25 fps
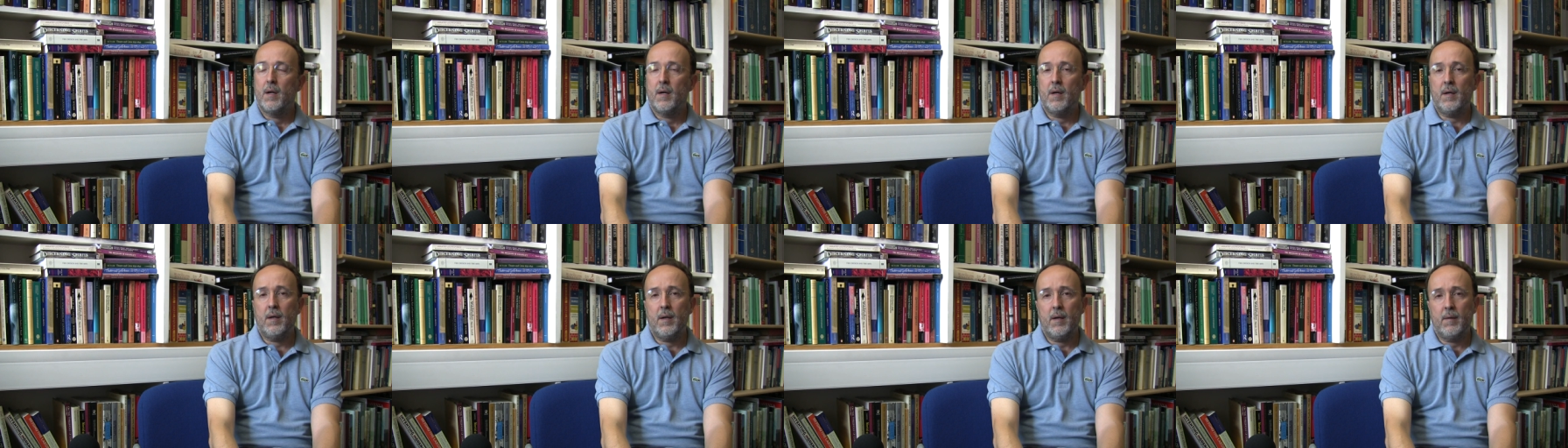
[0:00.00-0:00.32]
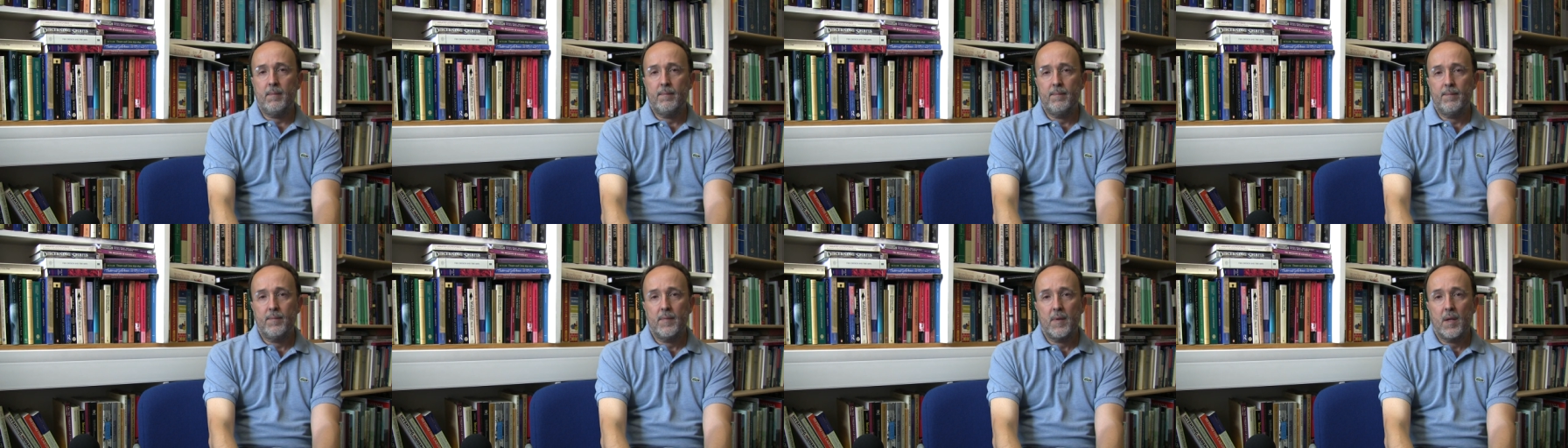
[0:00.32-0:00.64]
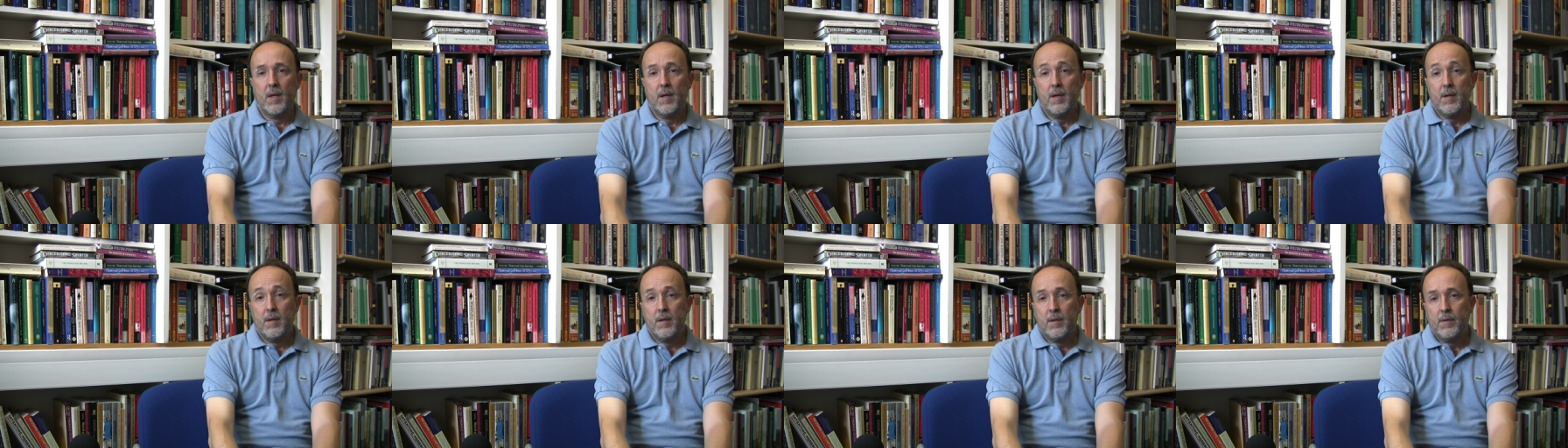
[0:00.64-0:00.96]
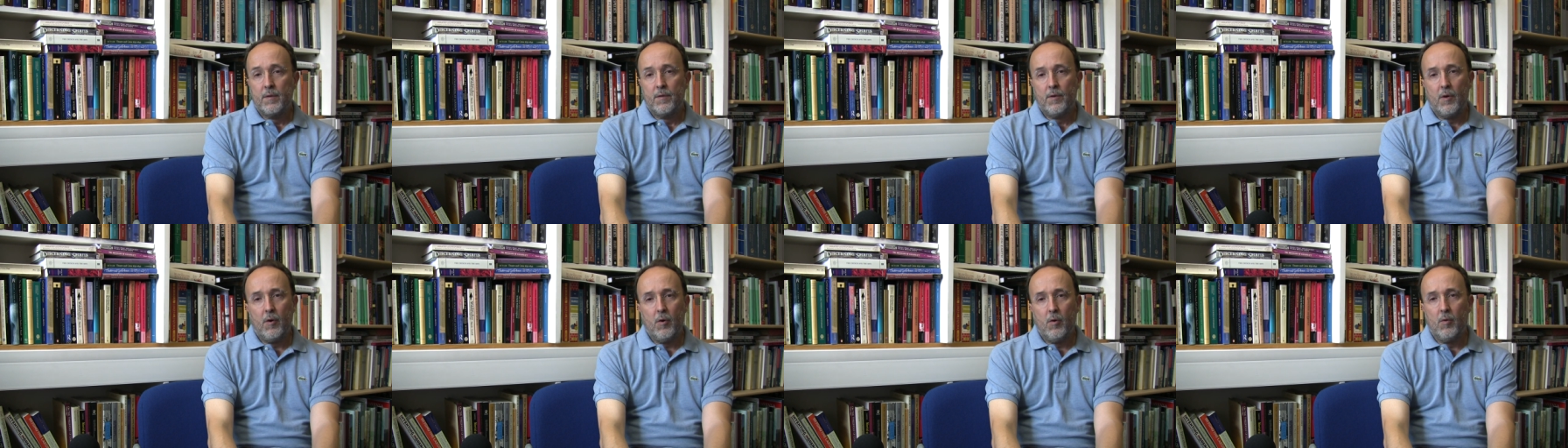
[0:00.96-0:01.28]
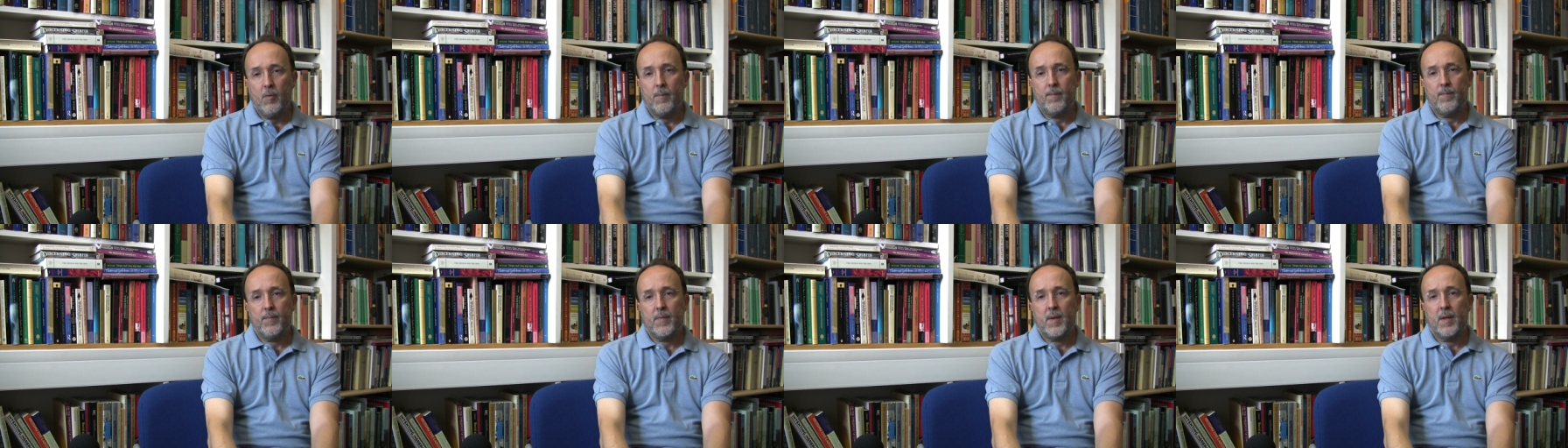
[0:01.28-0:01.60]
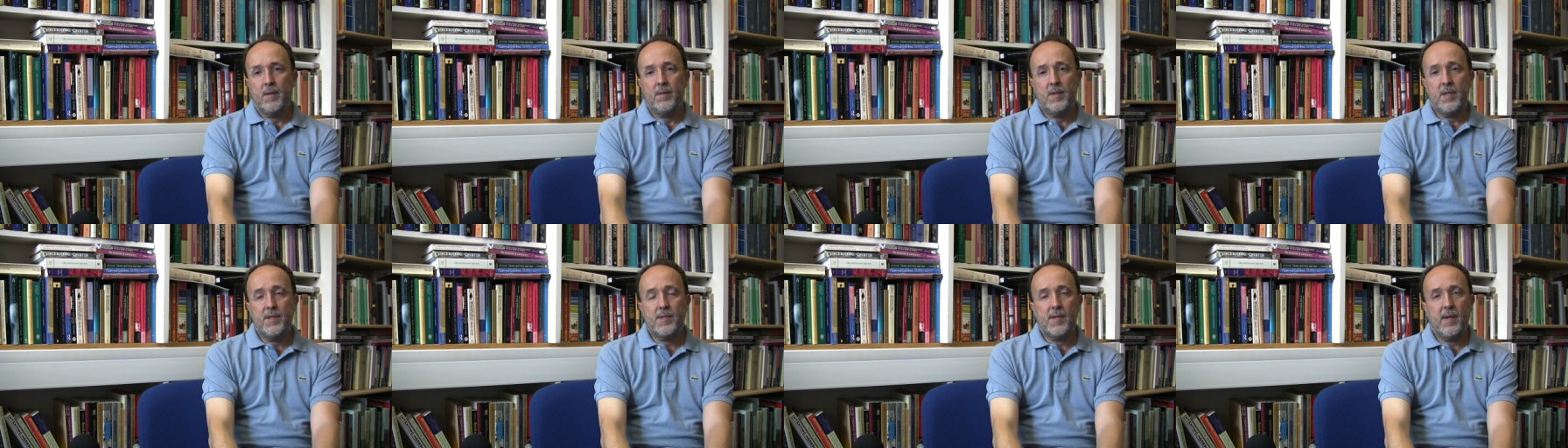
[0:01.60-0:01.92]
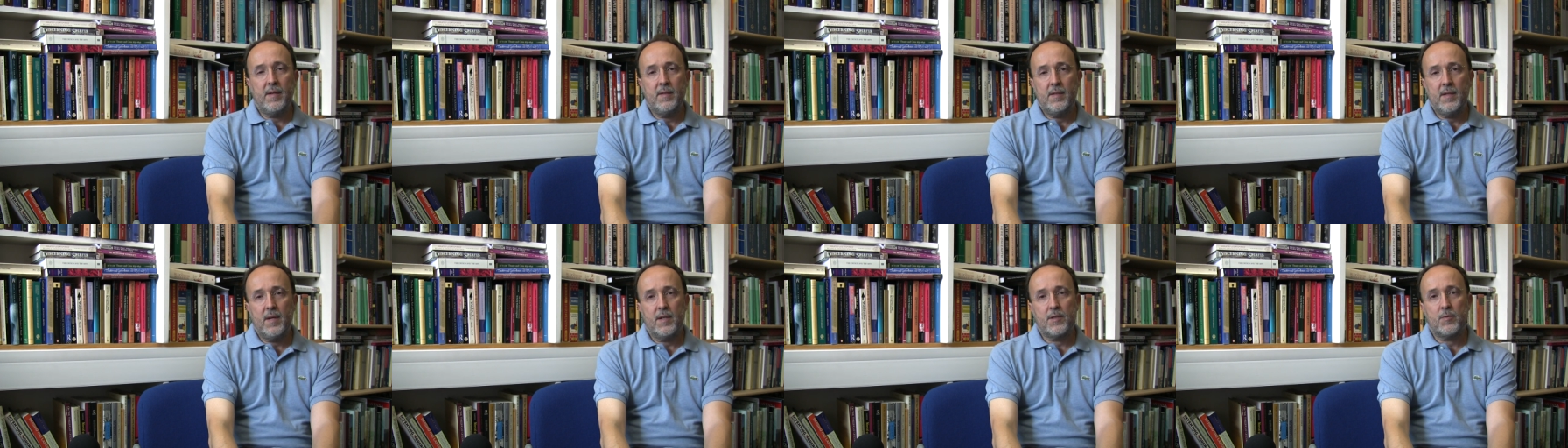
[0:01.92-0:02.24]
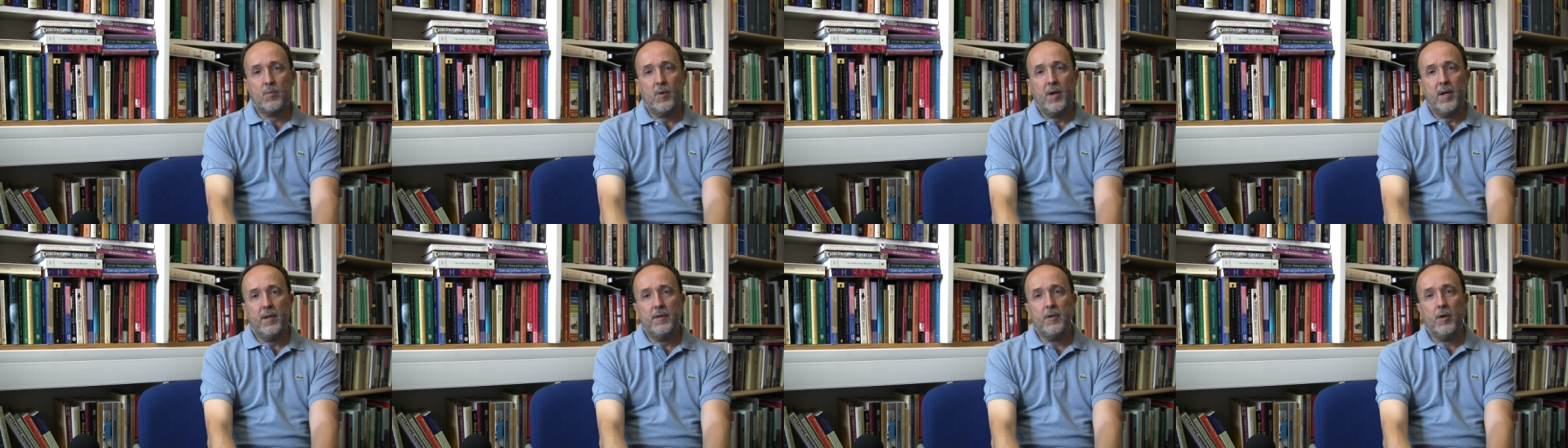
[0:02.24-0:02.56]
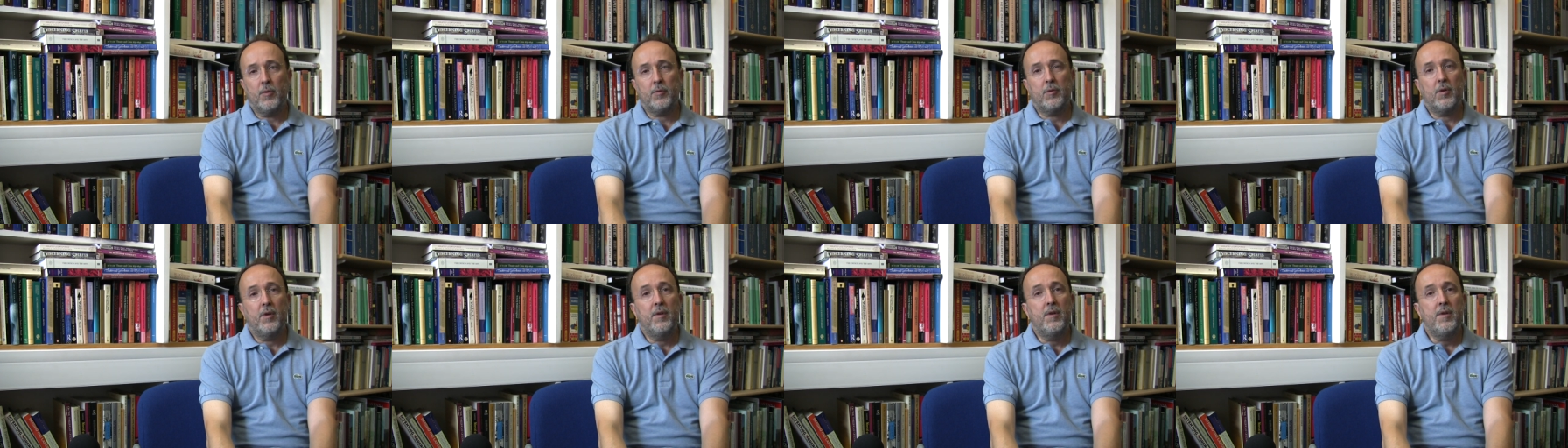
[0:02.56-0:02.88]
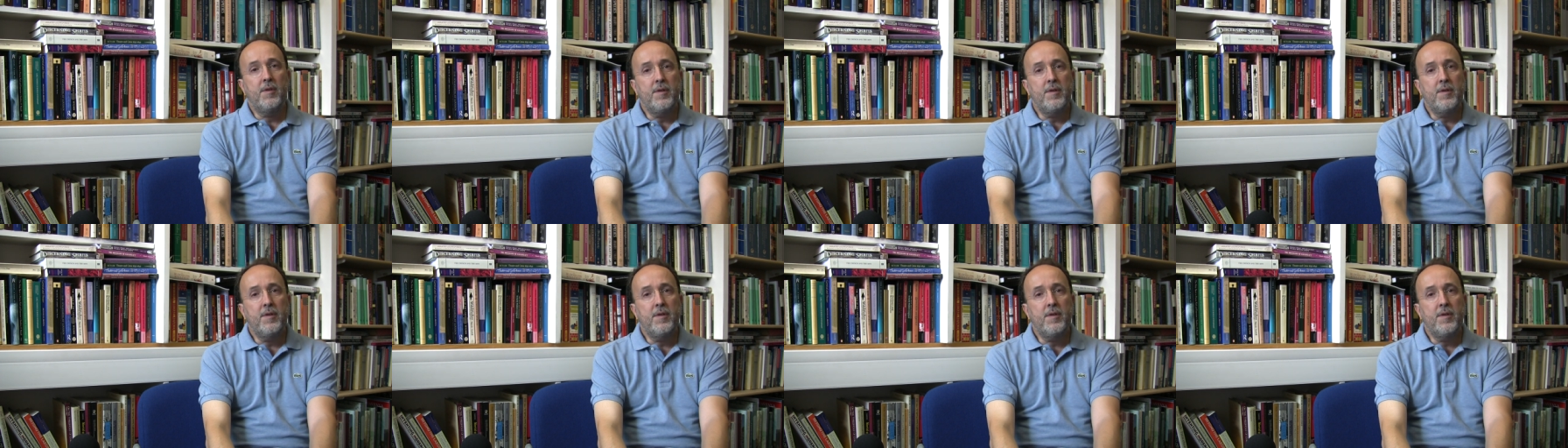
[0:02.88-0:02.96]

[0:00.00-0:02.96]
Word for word: Um, so these ideas were not